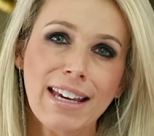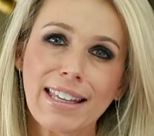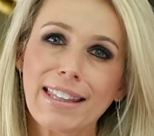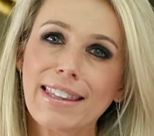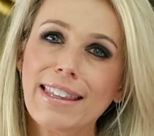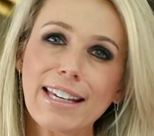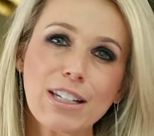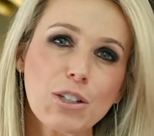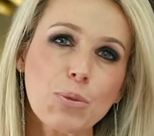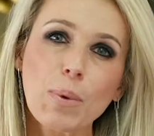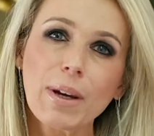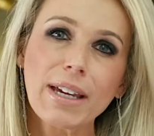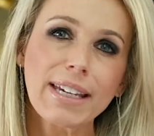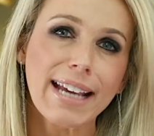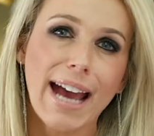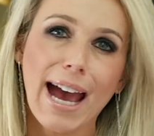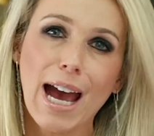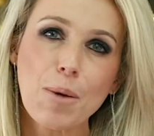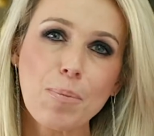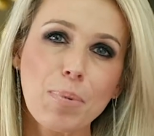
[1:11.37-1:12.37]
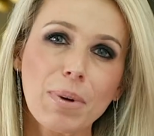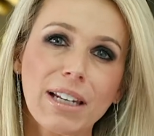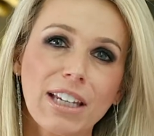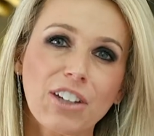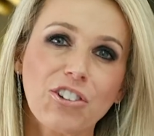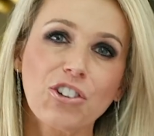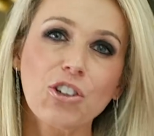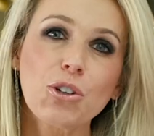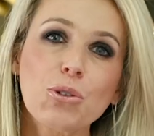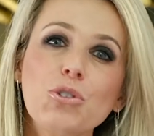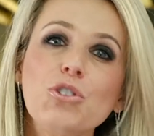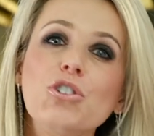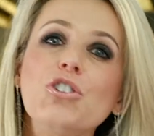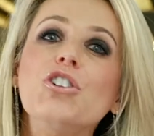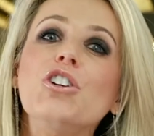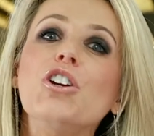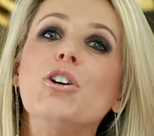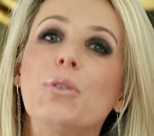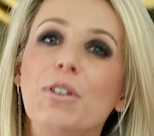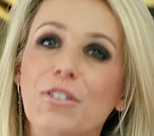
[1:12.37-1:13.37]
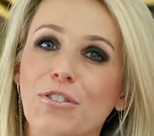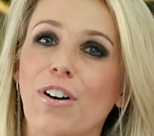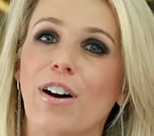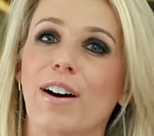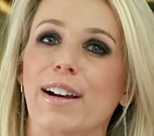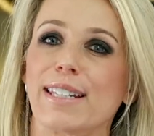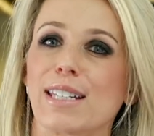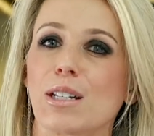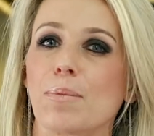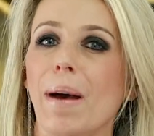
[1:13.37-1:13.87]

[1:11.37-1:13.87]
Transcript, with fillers: This week, Apple issued new advice